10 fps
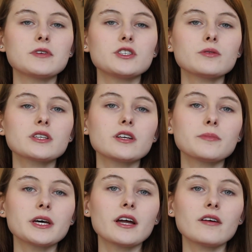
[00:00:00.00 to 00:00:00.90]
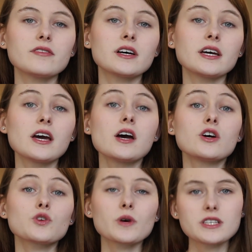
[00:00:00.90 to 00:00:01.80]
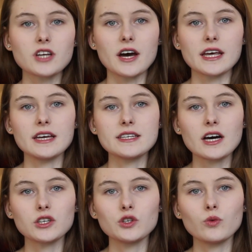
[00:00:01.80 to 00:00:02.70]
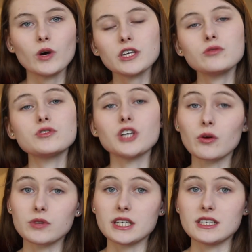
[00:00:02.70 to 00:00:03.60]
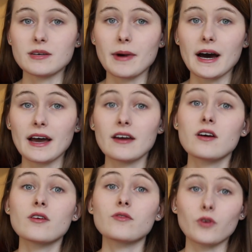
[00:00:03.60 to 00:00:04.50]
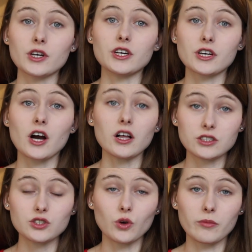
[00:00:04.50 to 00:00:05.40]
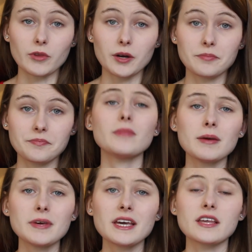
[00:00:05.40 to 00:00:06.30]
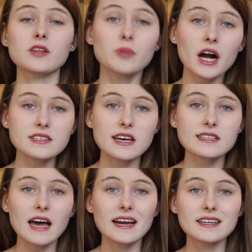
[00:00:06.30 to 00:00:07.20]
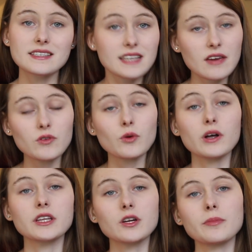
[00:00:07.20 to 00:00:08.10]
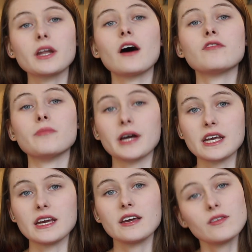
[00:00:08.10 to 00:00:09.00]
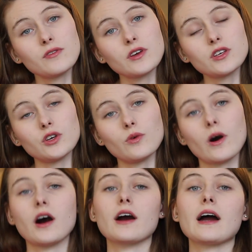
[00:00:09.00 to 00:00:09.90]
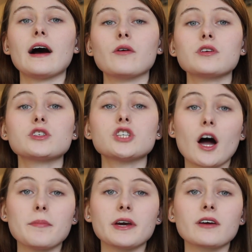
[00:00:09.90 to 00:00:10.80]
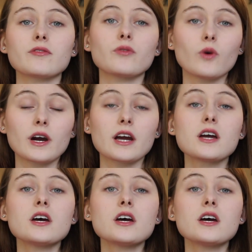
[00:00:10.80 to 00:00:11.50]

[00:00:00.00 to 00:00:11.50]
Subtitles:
do a little bit of a twist on it and tell you what you don't need to buy for your college dorm room. Maybe in the process I can save you a little bit of money if you are out shopping for